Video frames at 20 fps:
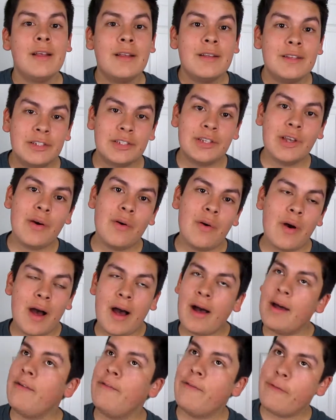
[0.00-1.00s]
So
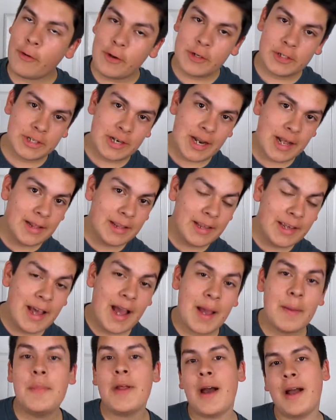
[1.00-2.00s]
unfortunately,
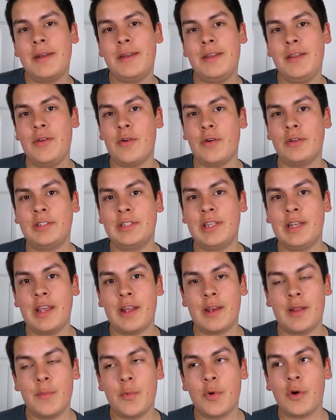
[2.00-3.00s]
I'm not in New York City
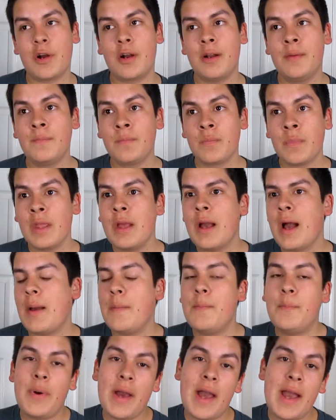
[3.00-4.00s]
anymore.
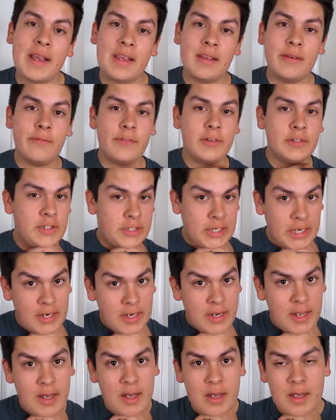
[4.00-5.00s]
I'm back in
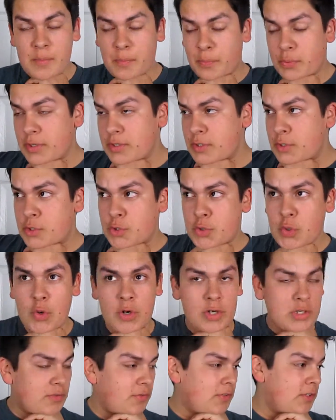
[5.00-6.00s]
Virginia, Prince
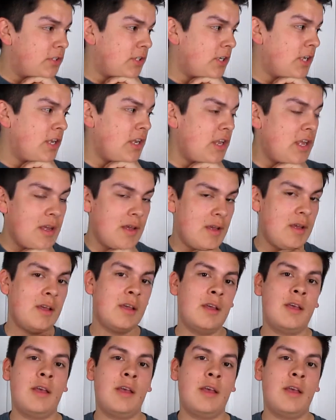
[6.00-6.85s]
George, Virginia.